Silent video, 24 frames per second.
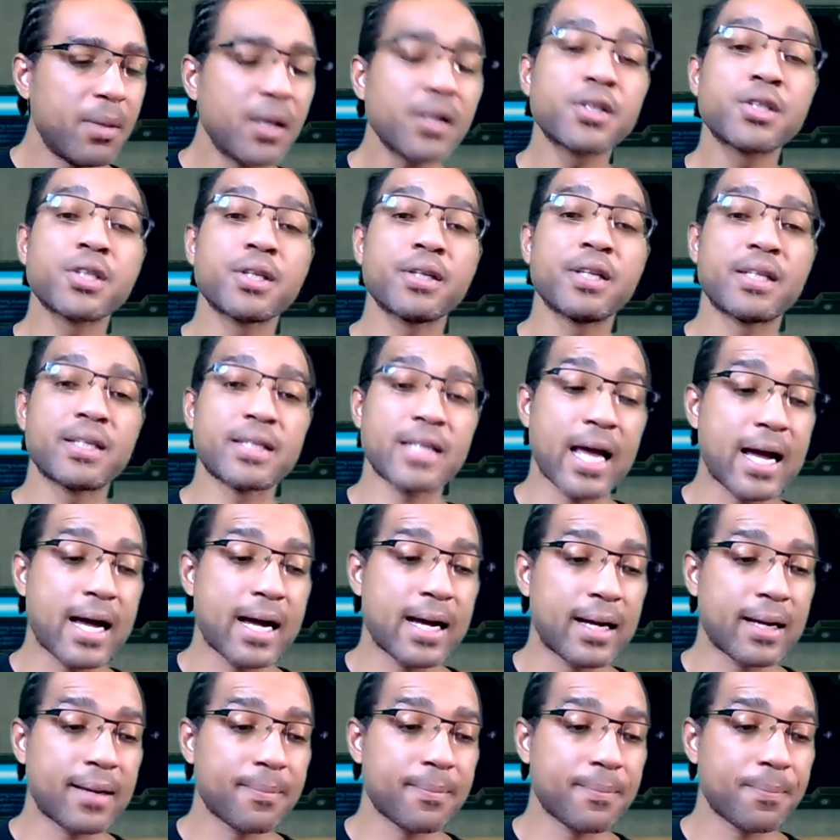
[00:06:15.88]
Much of the
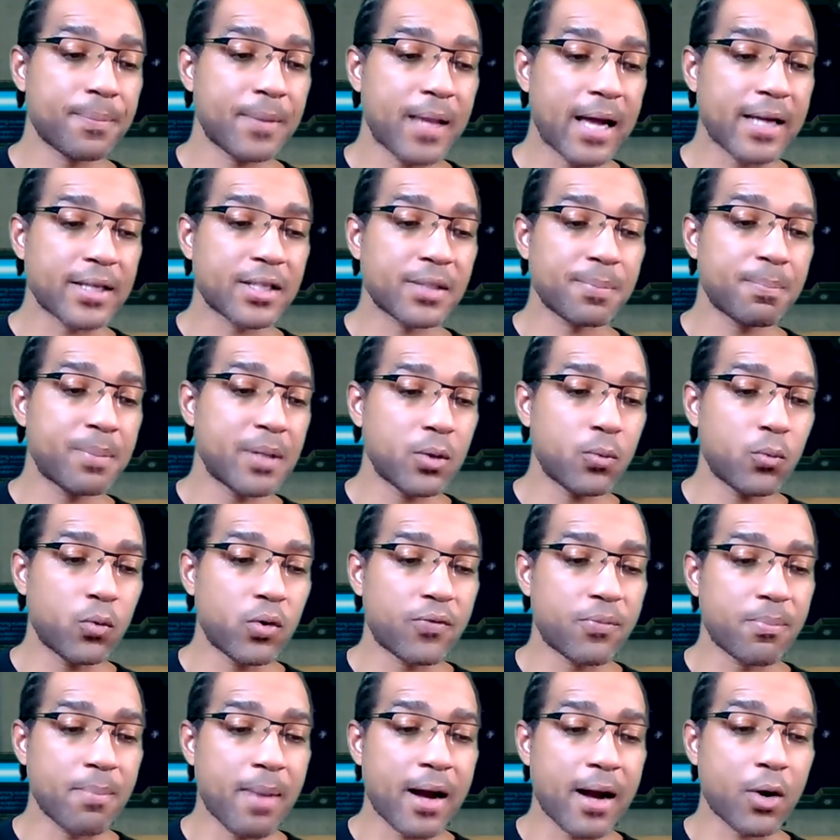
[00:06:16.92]
time I spent
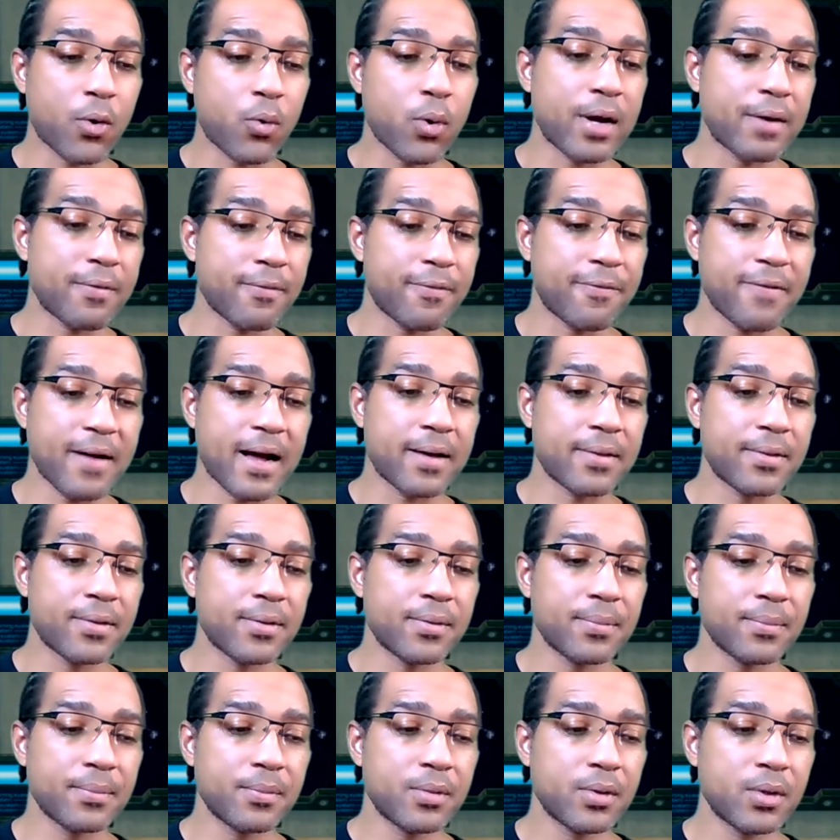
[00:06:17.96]
with my
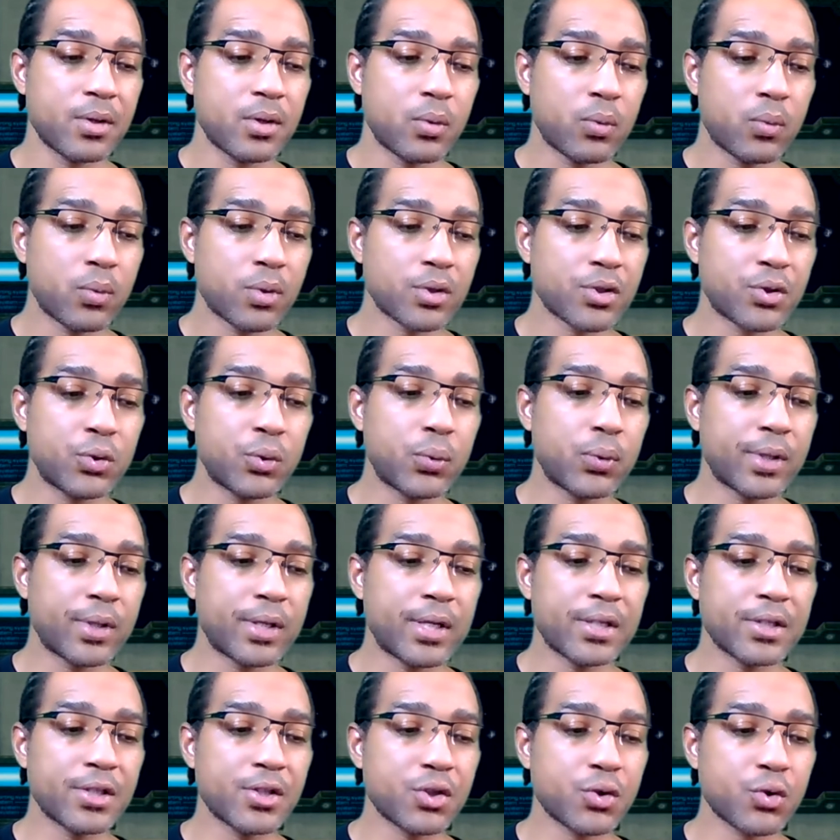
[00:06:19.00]
grandfather was
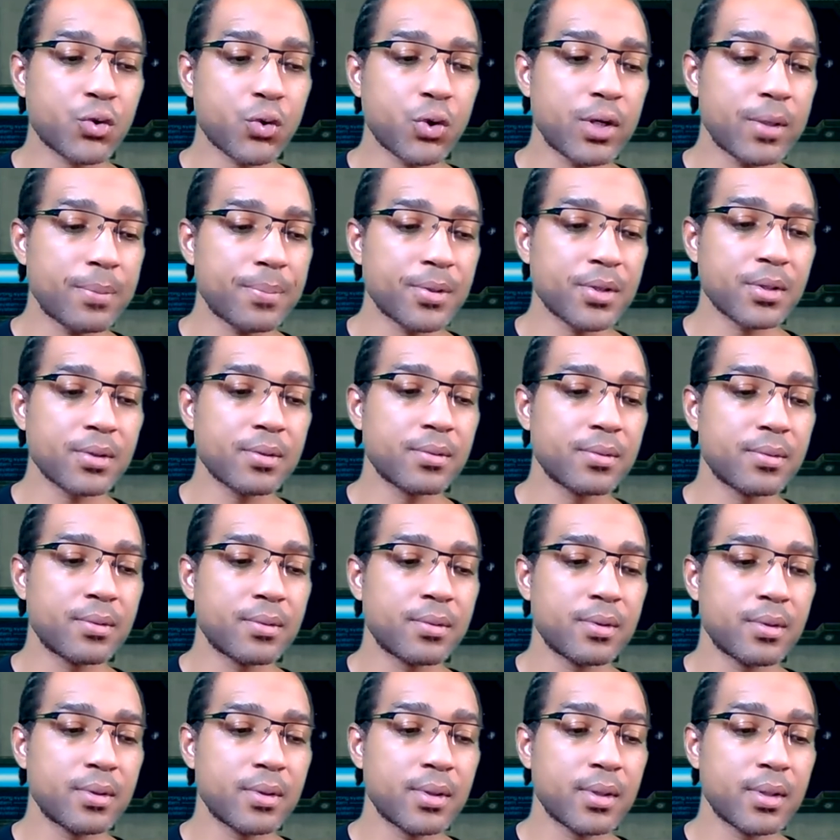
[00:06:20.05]
doing his trips
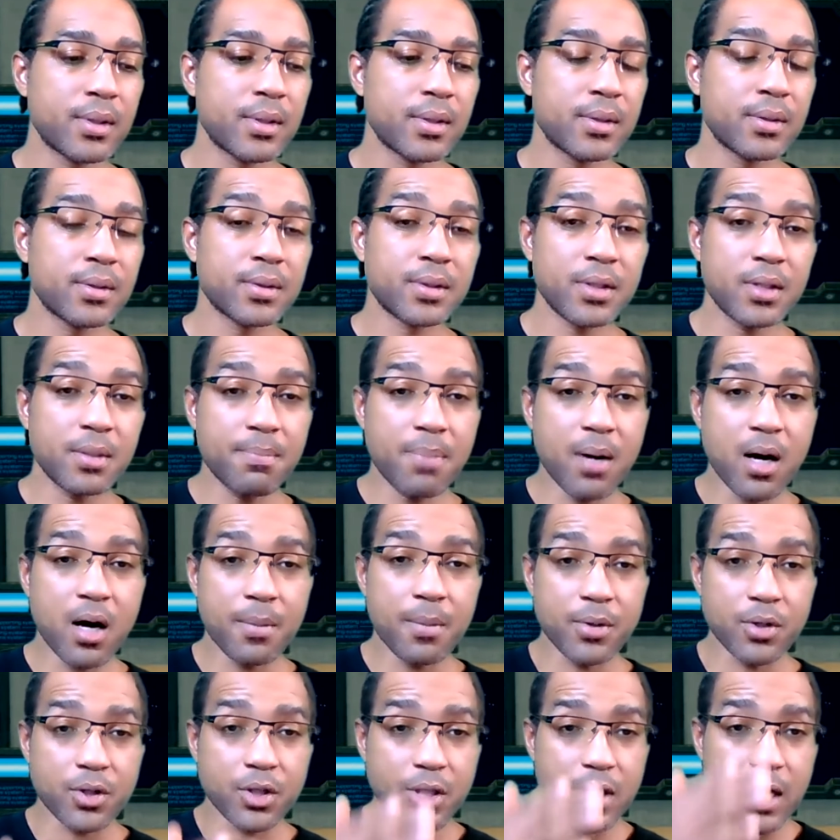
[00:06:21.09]
to the
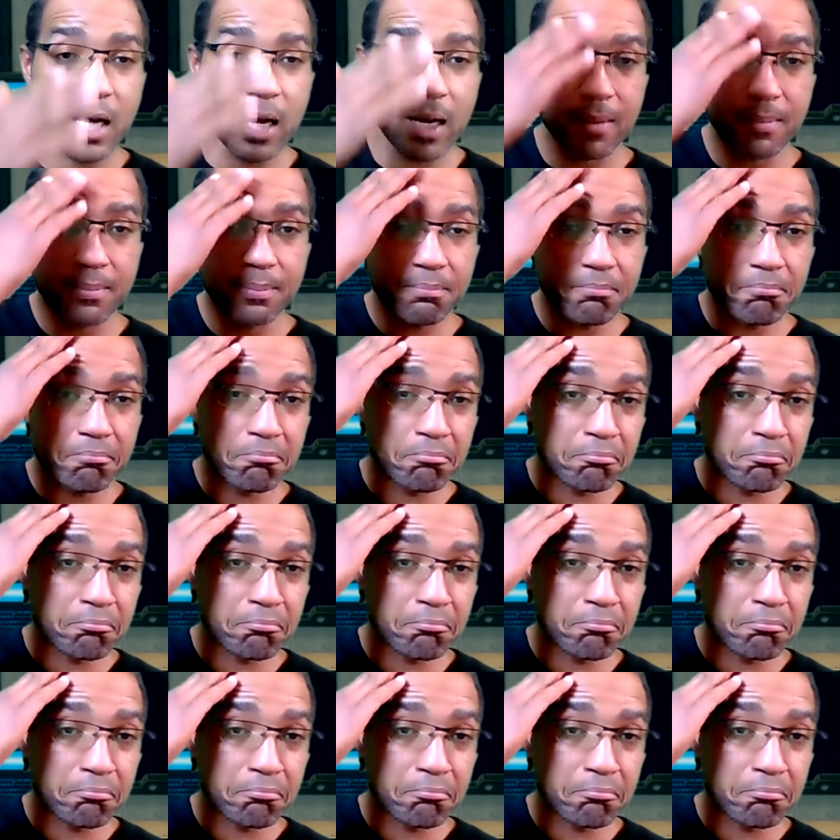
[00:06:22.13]
barber shop.